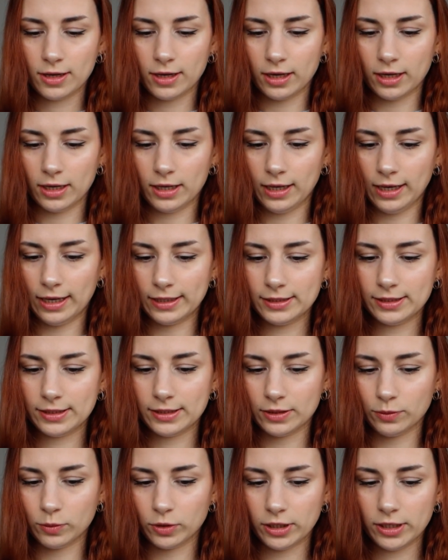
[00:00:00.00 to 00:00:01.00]
and let's
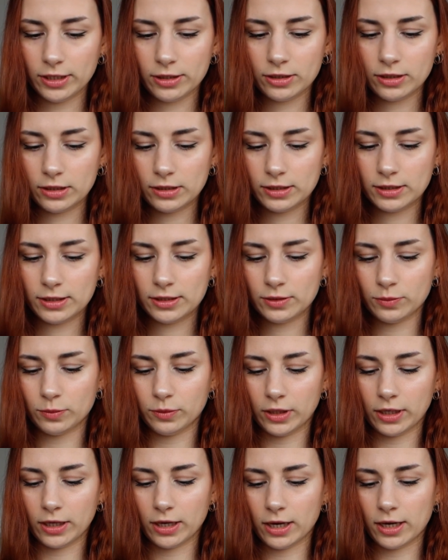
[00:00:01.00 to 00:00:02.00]
see what else.
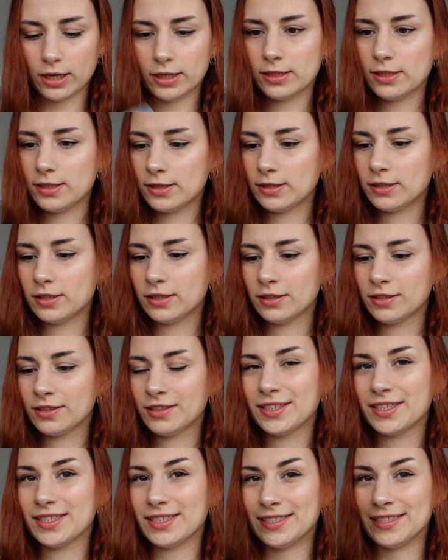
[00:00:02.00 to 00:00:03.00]
We got
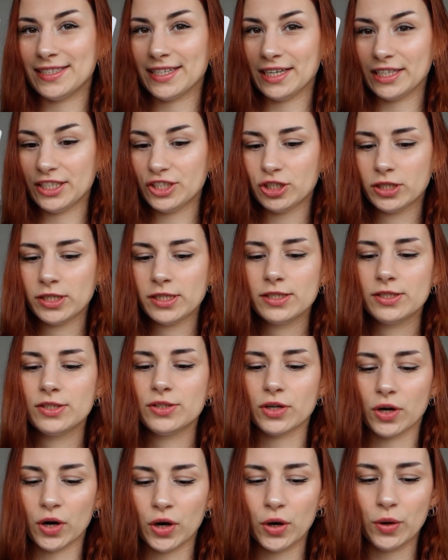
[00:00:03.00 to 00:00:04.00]

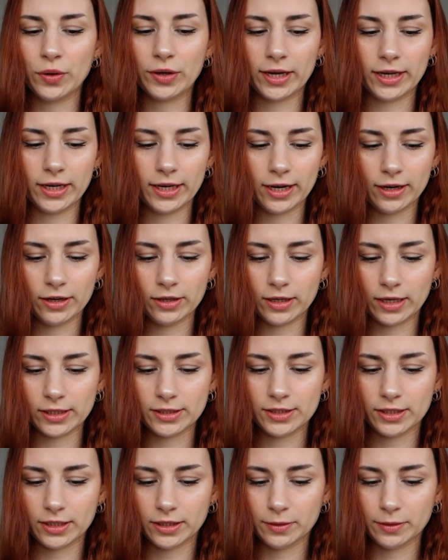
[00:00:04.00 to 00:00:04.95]
Diligence. Okay, yeah, I